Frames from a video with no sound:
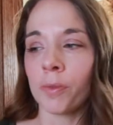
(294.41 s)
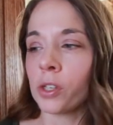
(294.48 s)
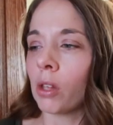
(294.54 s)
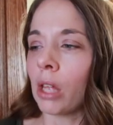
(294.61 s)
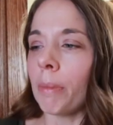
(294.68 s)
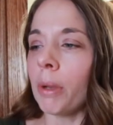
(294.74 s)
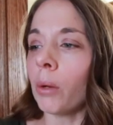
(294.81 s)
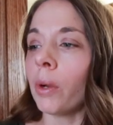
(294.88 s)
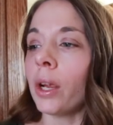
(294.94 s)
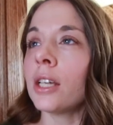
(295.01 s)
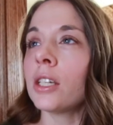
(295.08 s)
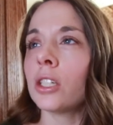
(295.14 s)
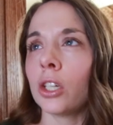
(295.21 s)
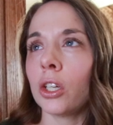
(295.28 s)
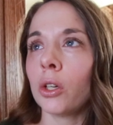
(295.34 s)
So let me
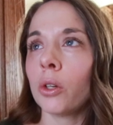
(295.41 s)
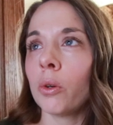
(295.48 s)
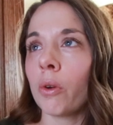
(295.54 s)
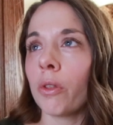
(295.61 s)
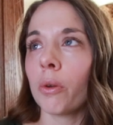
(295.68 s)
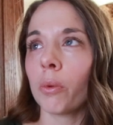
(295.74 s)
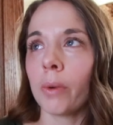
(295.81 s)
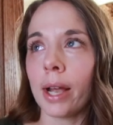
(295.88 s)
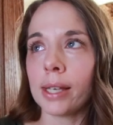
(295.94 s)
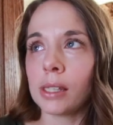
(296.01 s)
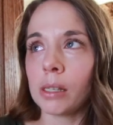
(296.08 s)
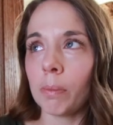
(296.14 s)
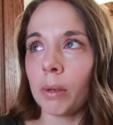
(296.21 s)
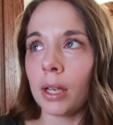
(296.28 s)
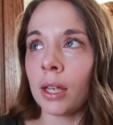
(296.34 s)
read to you the
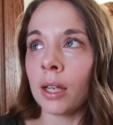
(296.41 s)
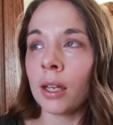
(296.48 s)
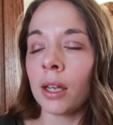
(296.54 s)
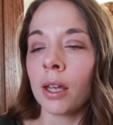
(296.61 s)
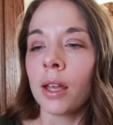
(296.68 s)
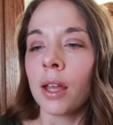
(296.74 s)
recipe